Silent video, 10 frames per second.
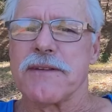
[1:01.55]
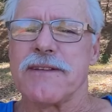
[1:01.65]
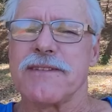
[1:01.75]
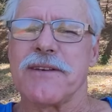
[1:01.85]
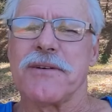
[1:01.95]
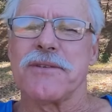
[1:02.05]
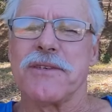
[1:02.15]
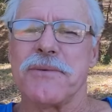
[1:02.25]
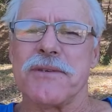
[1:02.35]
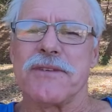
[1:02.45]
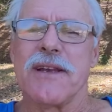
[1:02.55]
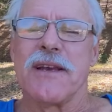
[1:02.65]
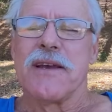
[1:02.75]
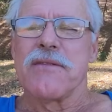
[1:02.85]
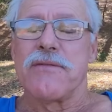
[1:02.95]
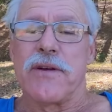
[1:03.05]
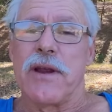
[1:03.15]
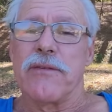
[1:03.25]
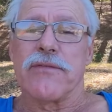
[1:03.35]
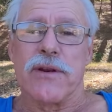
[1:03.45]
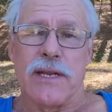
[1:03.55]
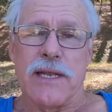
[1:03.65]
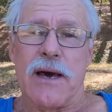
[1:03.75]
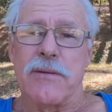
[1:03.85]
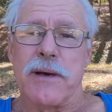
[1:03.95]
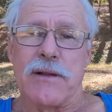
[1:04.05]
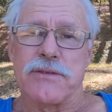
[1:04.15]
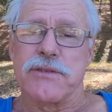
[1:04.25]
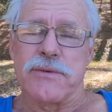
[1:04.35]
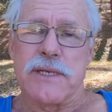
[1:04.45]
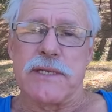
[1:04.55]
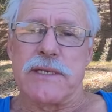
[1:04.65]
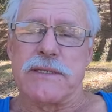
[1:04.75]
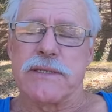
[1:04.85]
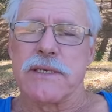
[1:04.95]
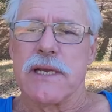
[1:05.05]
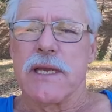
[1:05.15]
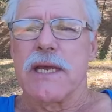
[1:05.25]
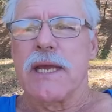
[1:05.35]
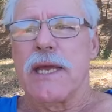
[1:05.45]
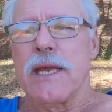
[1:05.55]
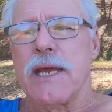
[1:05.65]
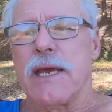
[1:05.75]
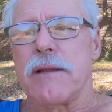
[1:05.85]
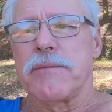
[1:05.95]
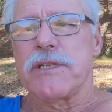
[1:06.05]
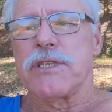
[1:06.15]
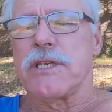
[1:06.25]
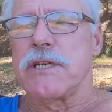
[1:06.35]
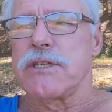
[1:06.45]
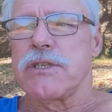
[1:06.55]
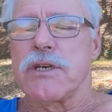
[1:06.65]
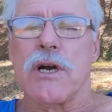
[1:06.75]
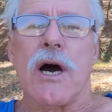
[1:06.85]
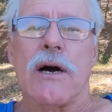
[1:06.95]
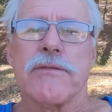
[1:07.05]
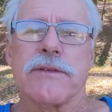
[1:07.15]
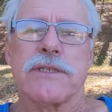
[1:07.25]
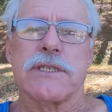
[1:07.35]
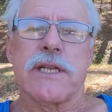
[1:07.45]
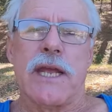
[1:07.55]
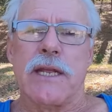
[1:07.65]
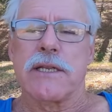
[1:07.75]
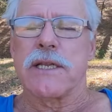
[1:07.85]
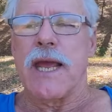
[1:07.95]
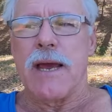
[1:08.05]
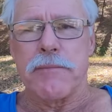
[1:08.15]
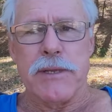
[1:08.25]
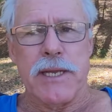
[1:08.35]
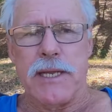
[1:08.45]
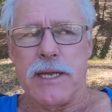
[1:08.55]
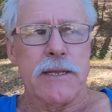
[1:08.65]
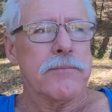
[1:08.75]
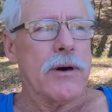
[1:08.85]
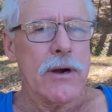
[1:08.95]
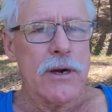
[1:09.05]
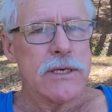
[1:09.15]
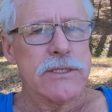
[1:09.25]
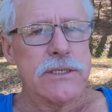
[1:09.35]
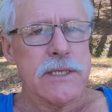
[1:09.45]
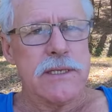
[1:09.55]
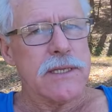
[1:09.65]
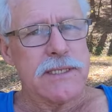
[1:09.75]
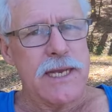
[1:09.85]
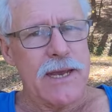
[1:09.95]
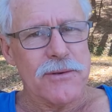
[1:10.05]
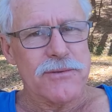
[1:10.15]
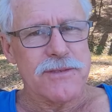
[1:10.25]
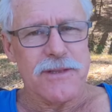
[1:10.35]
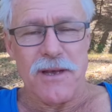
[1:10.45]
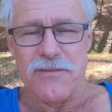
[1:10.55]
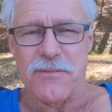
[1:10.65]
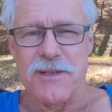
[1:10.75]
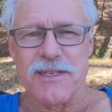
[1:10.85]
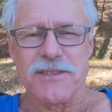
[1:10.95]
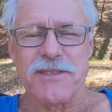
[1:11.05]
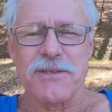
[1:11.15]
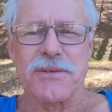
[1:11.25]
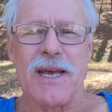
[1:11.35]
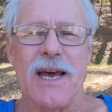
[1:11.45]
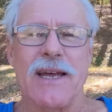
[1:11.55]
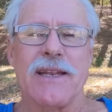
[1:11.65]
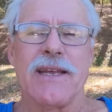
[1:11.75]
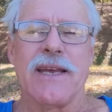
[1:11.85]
And so she was very freaked out about doing this. But she took off, staying camping in parks in little towns. A lot of them will let you do that.